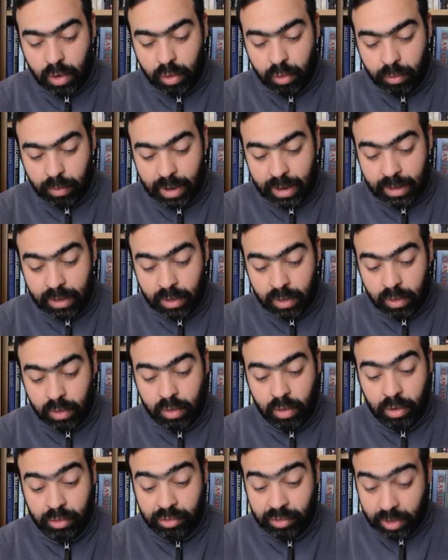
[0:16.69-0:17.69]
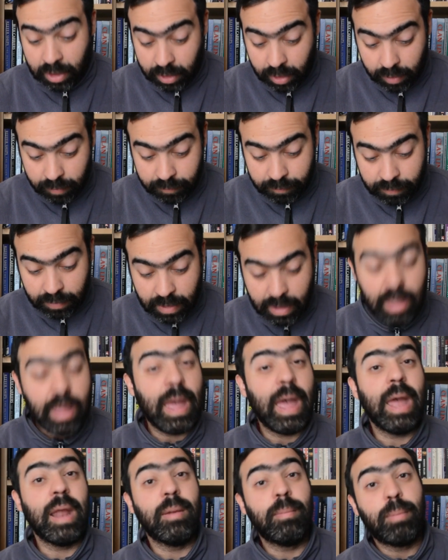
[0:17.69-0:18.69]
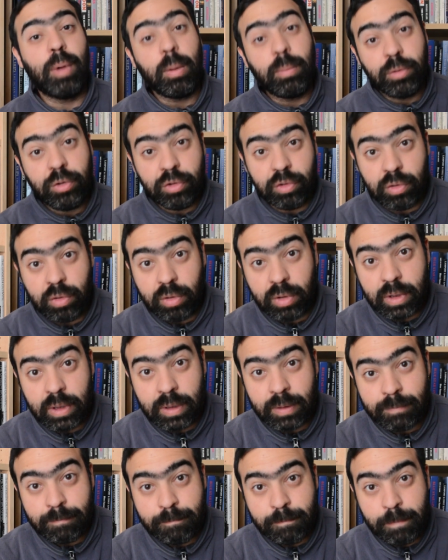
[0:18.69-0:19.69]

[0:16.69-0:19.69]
Greg Cochkanoff and Bob Chaulk.